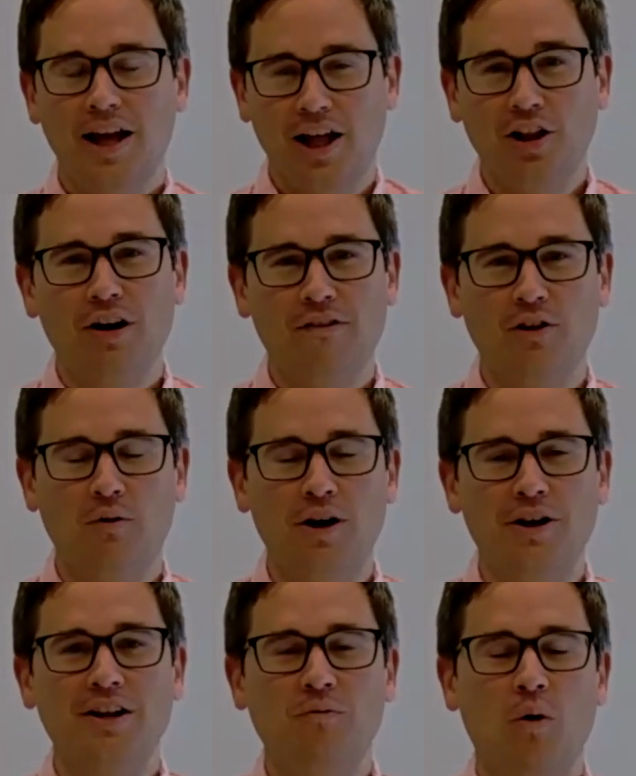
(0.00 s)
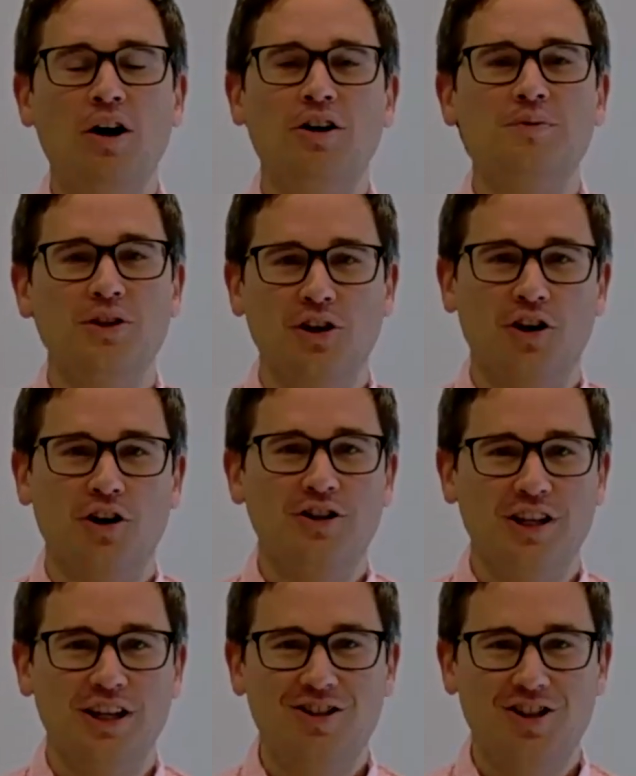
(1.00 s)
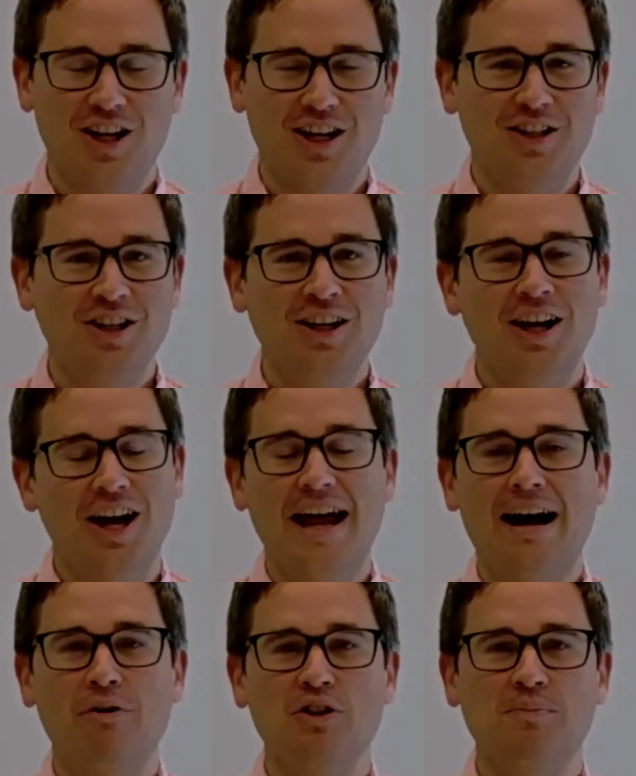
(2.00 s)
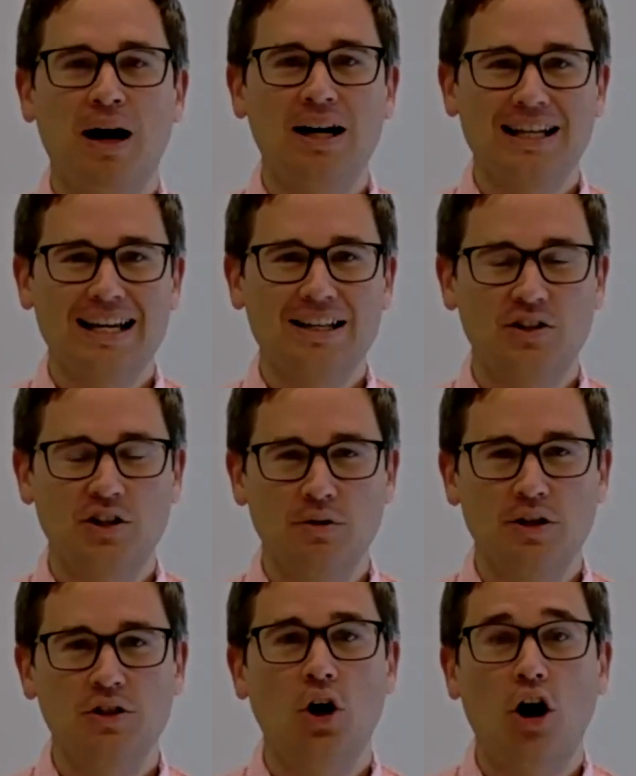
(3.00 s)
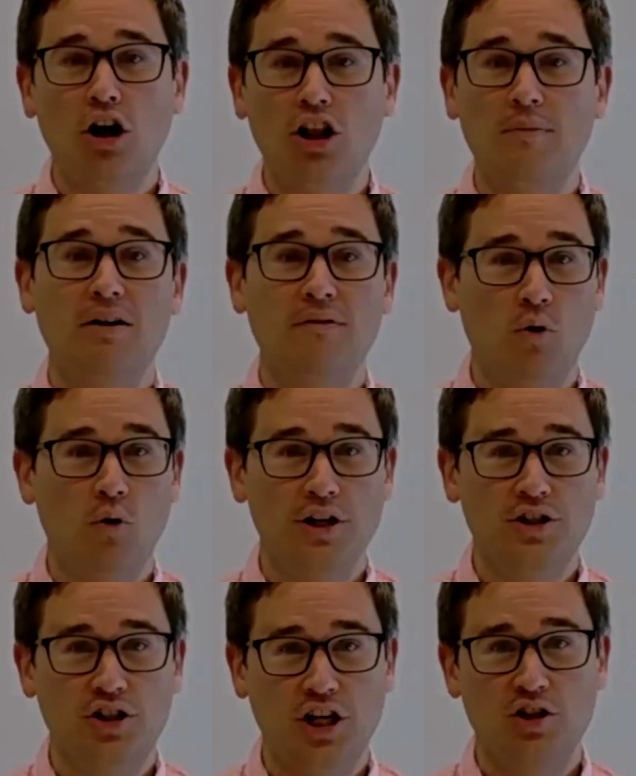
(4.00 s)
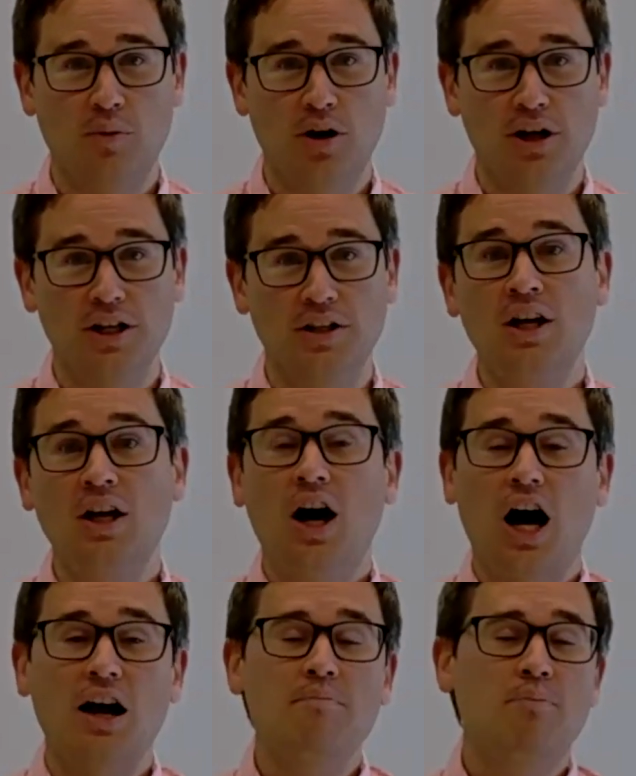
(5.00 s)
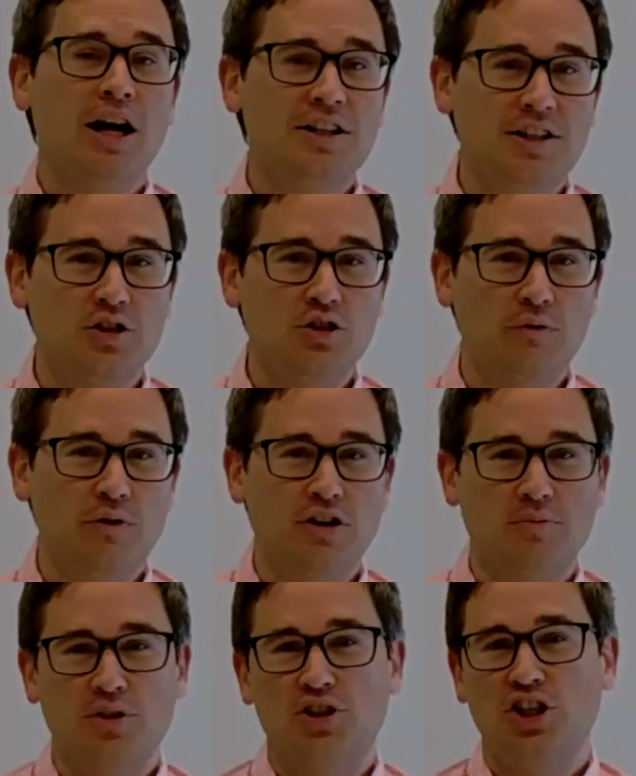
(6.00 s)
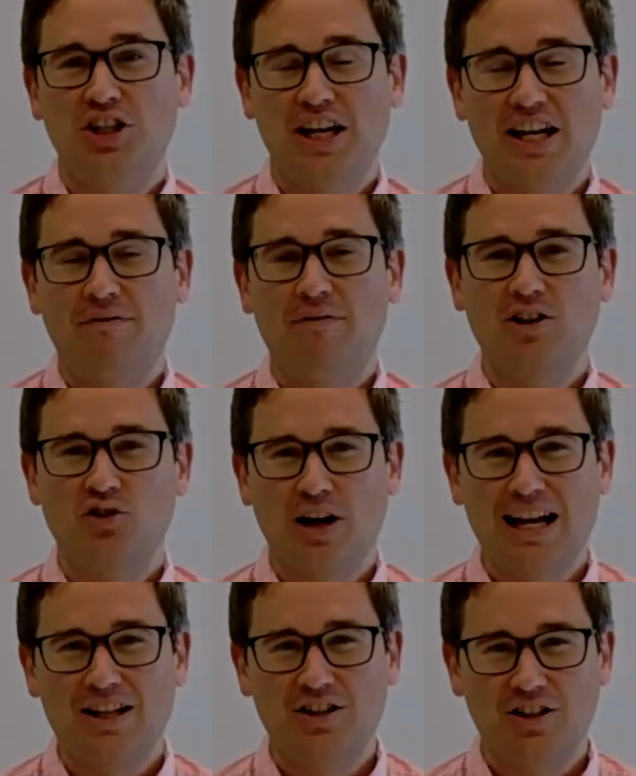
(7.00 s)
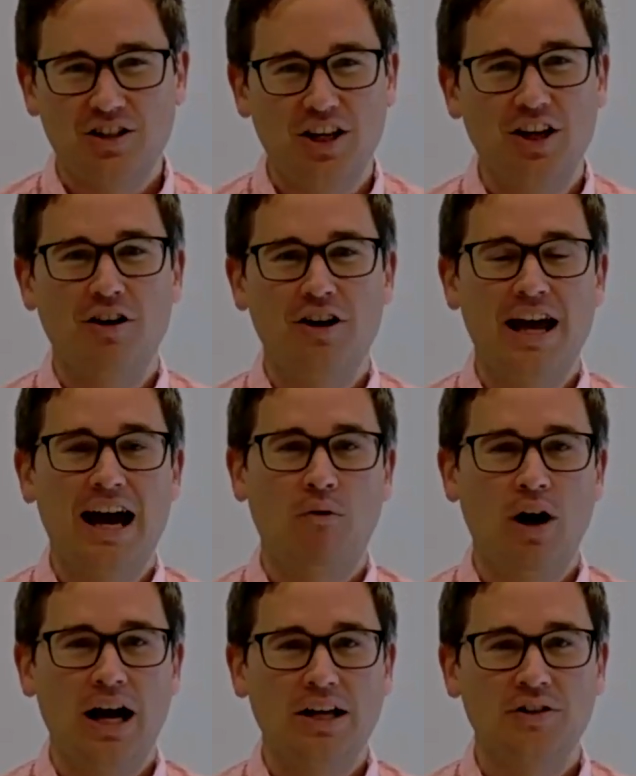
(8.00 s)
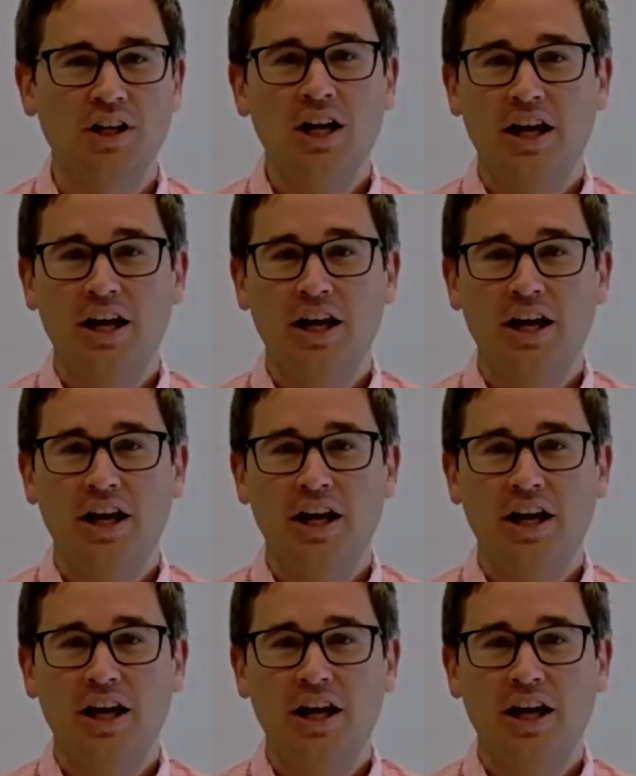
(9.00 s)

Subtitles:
Hello, everyone, and welcome to the Currency Exchange, a NatWest podcast series all about foreign exchange markets. I'm Brian Daingerfield. I'm a G10 FX strategist here at NatWest,